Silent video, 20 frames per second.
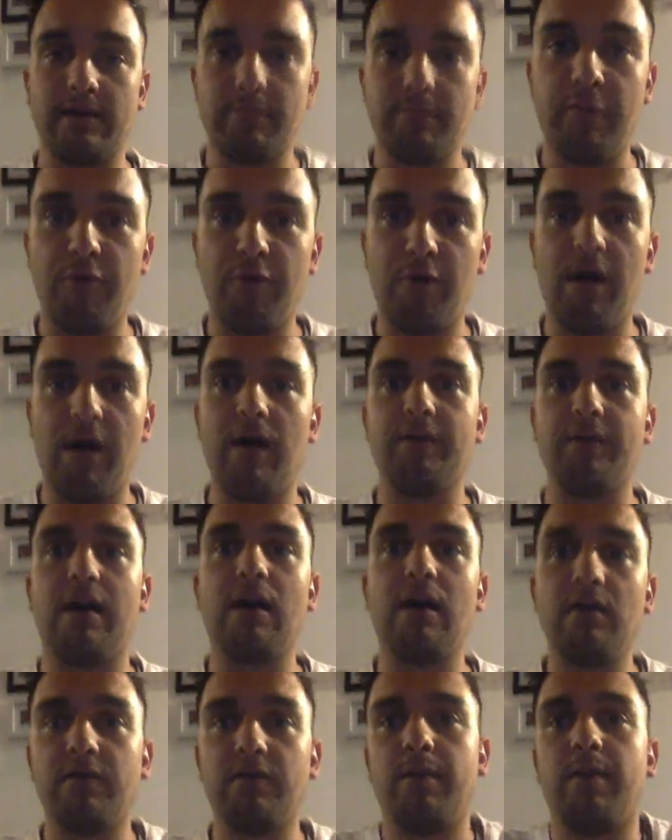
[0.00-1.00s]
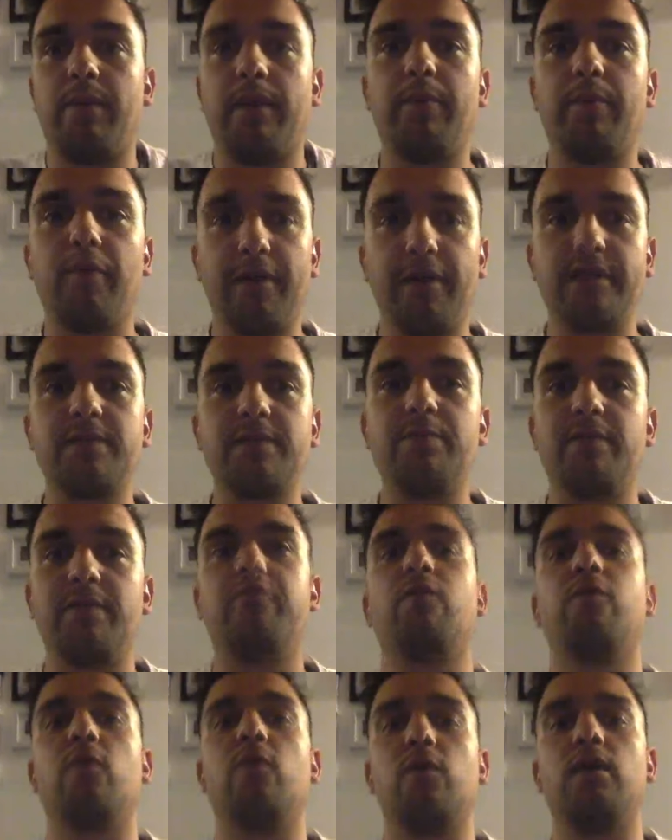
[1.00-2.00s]
prune out all of the pain points
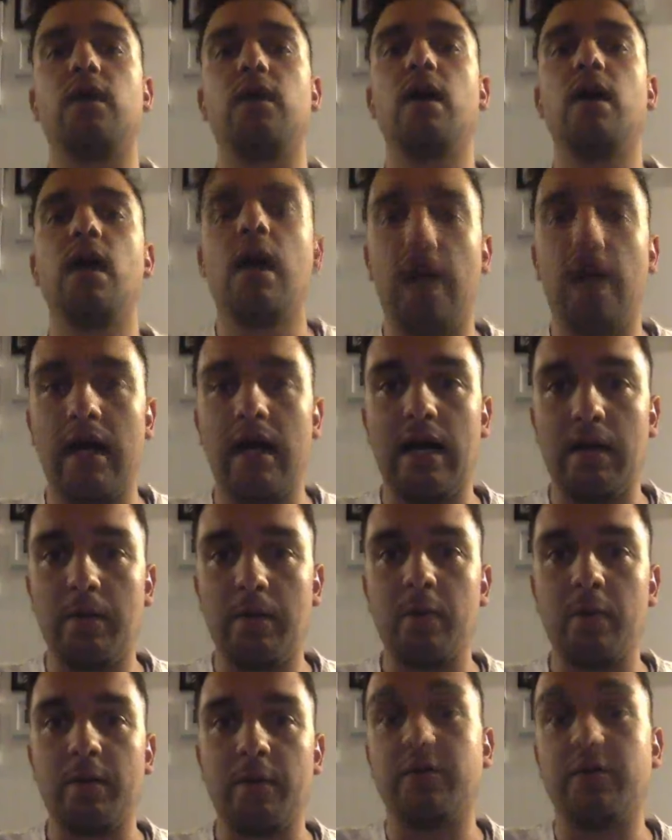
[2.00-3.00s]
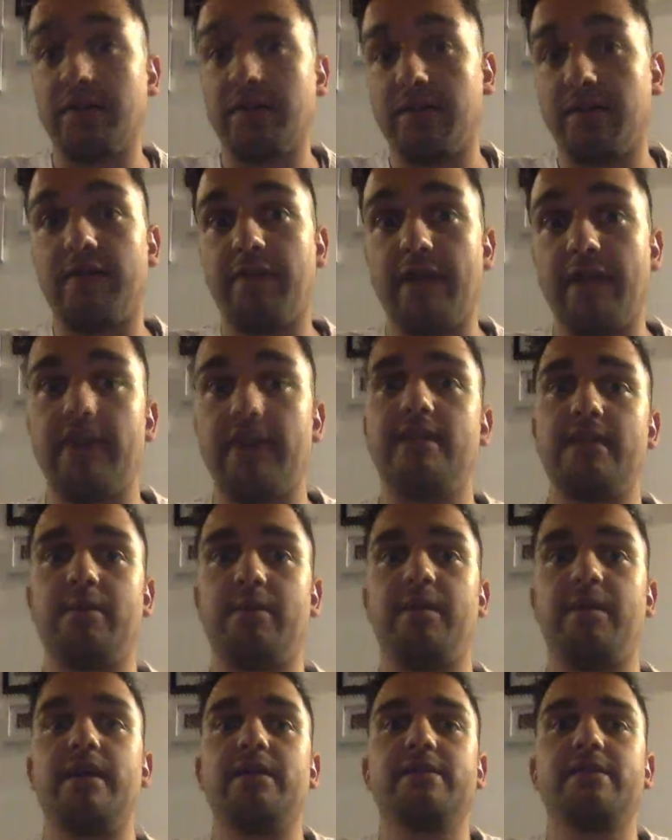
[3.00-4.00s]
before we solidify these
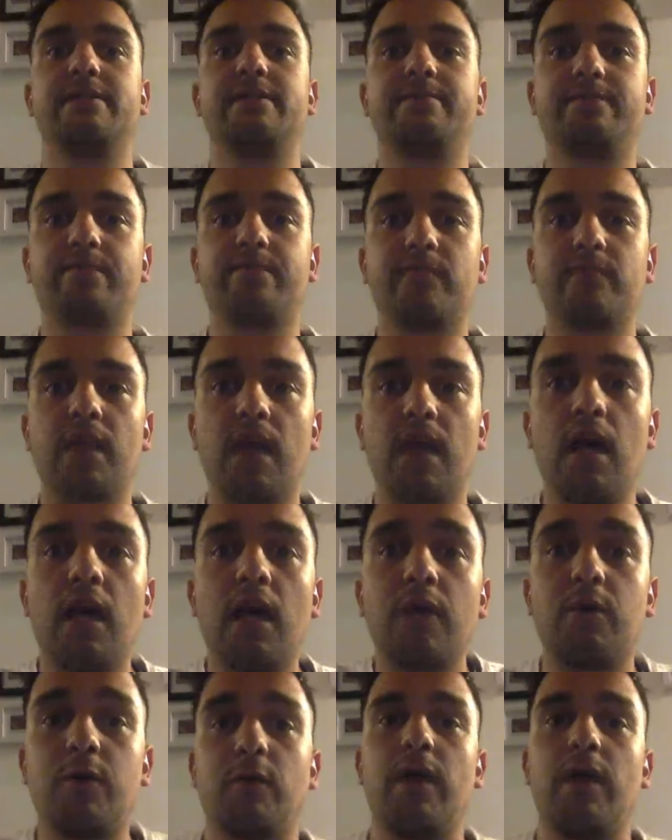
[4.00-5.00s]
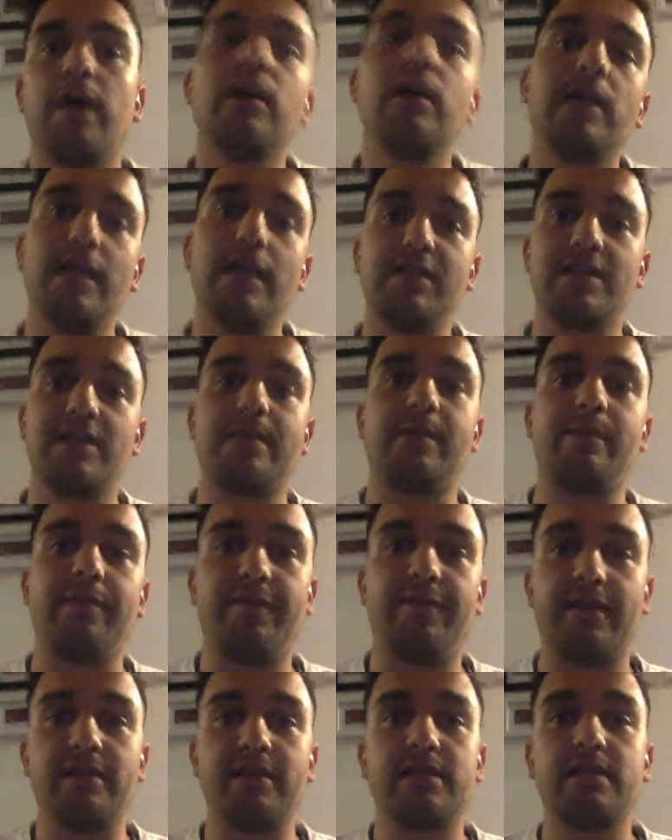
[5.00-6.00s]
APIs. Today, in JS
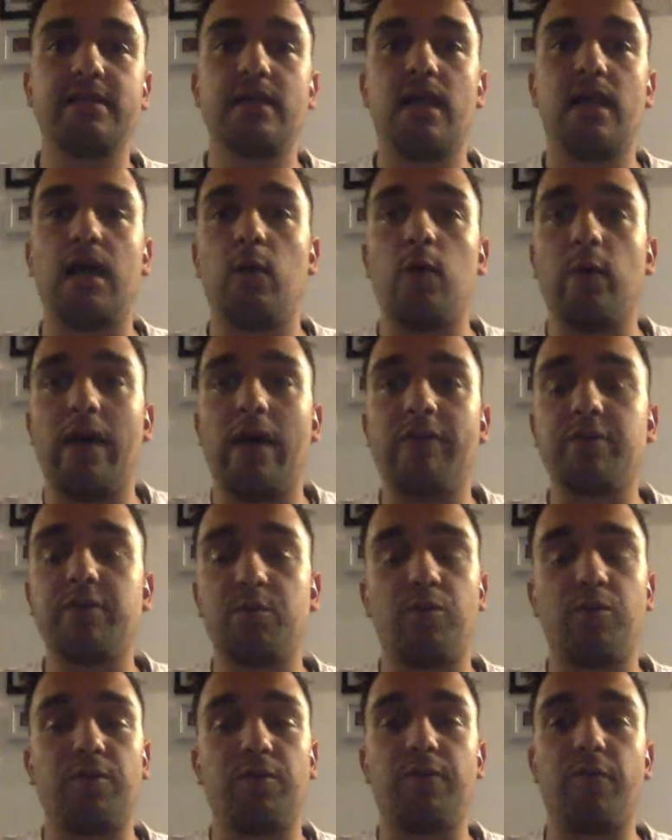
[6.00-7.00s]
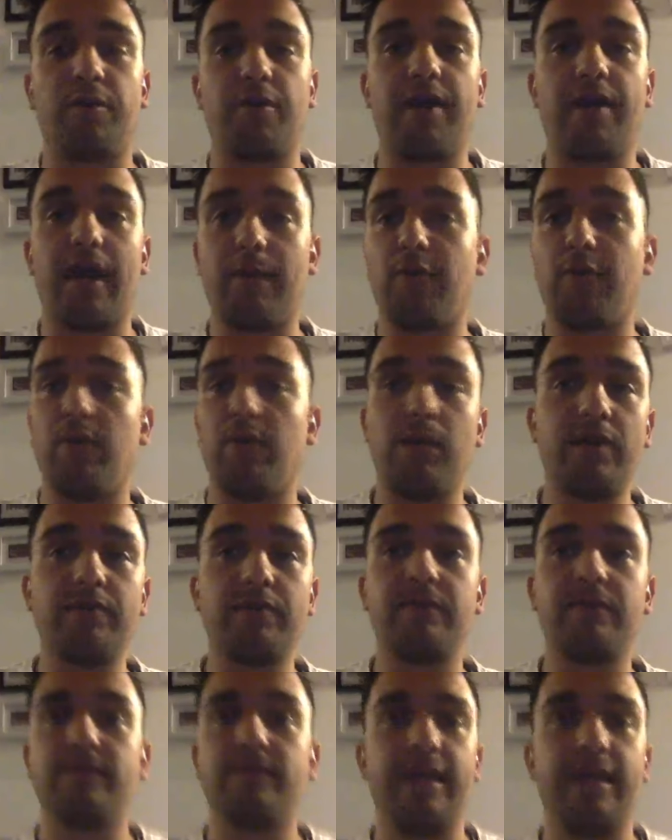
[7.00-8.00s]
IPFS, we have support for DAG
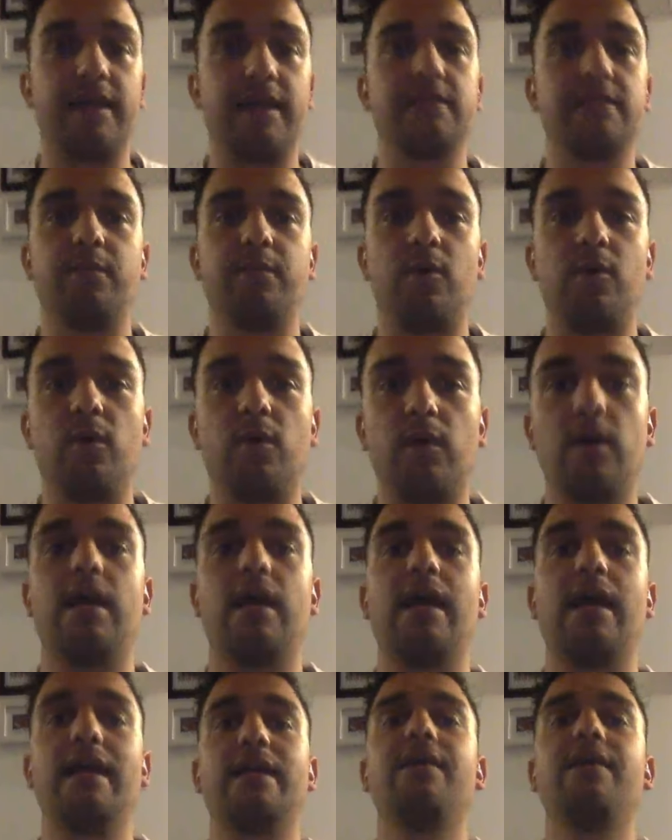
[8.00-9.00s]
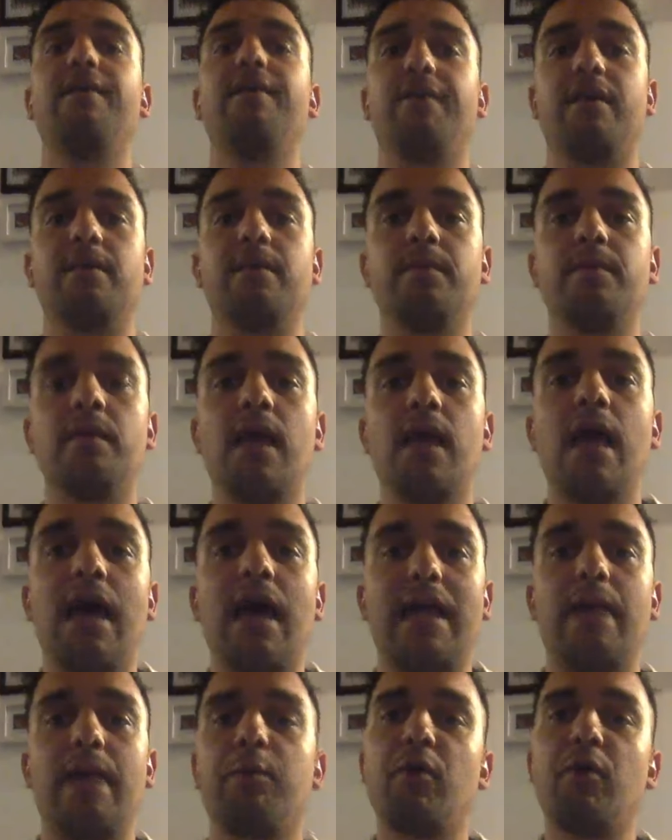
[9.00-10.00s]
above, DAG CBOR, and Ethereum,
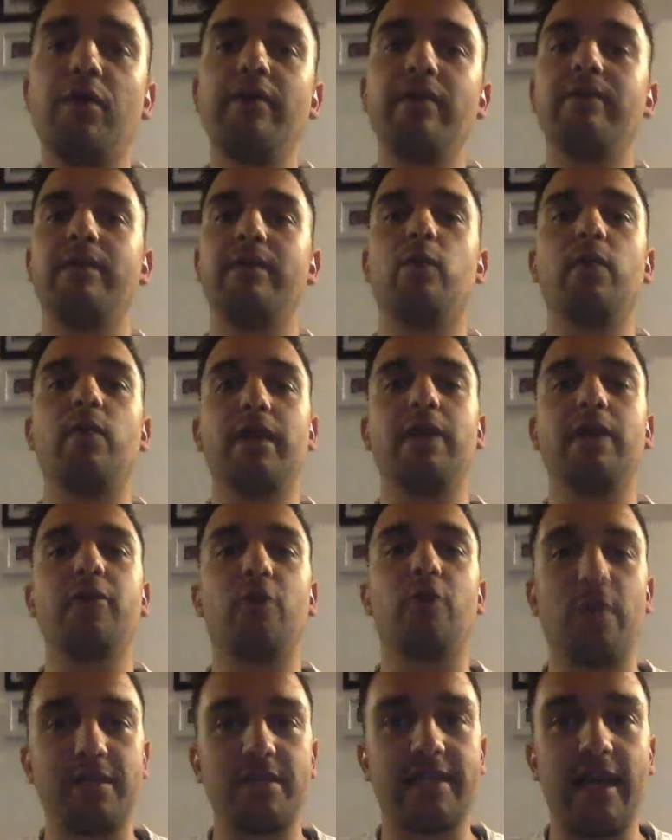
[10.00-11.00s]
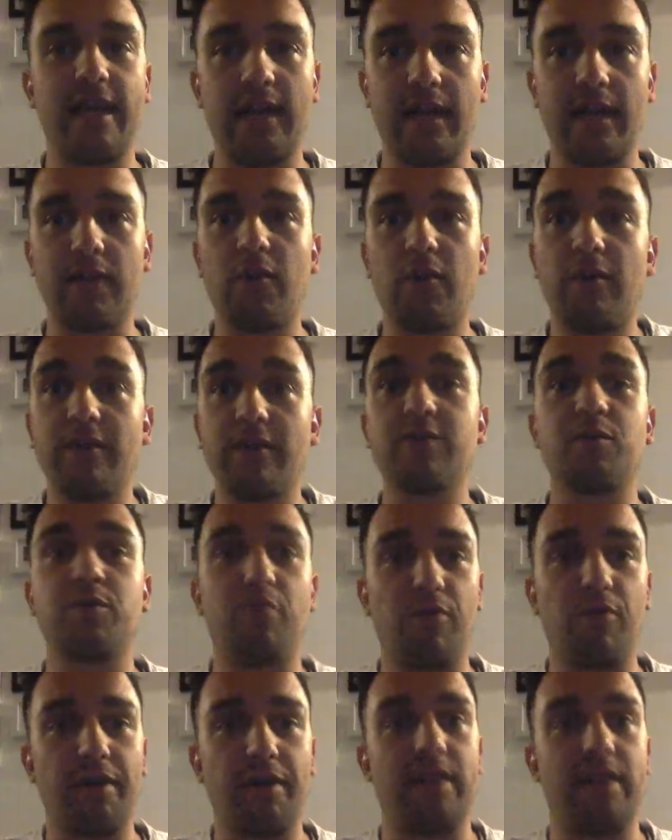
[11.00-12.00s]
and I'm currently working towards getting torrent
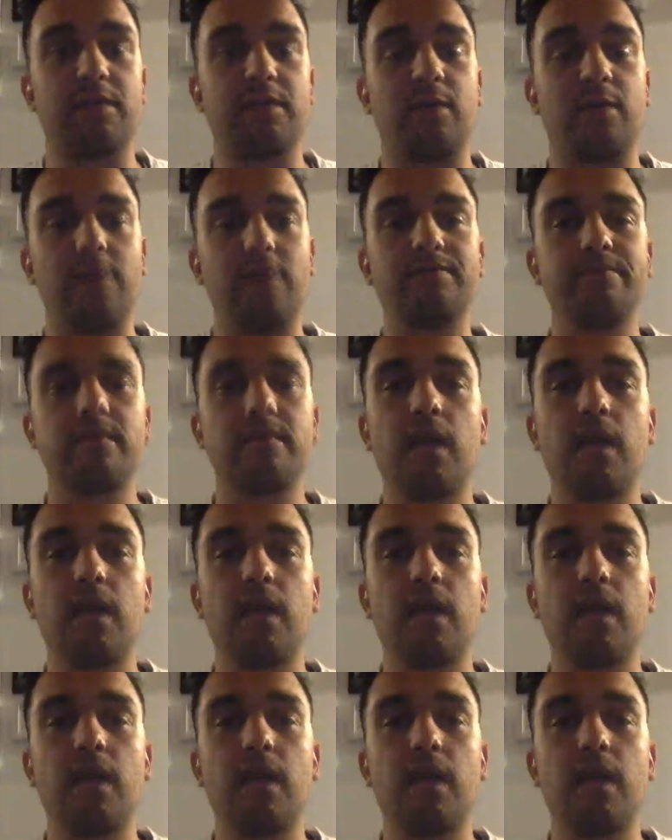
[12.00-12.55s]
supported as well.